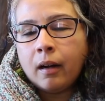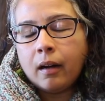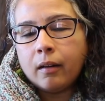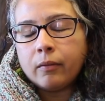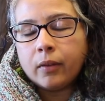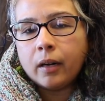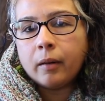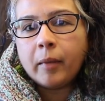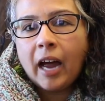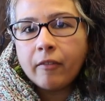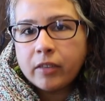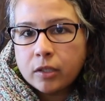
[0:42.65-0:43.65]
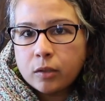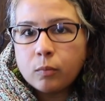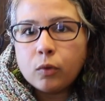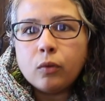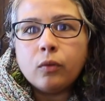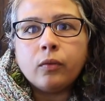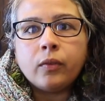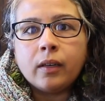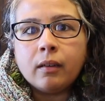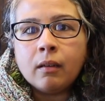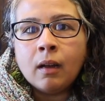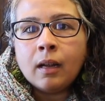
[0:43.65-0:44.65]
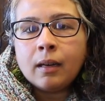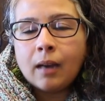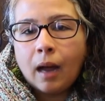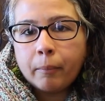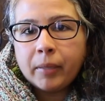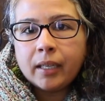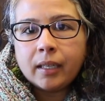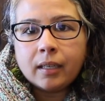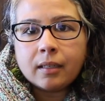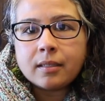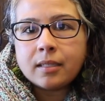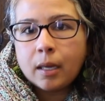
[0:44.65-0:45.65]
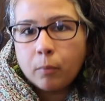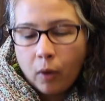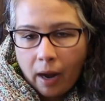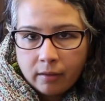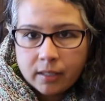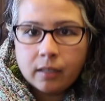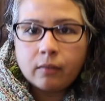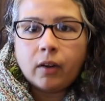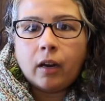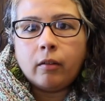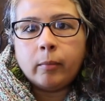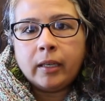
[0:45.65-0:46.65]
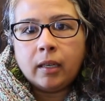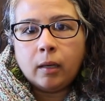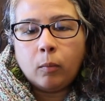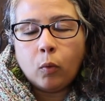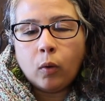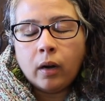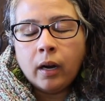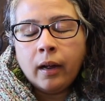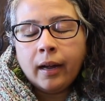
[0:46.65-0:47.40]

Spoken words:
of having to move and not being in a stable housing environment anymore.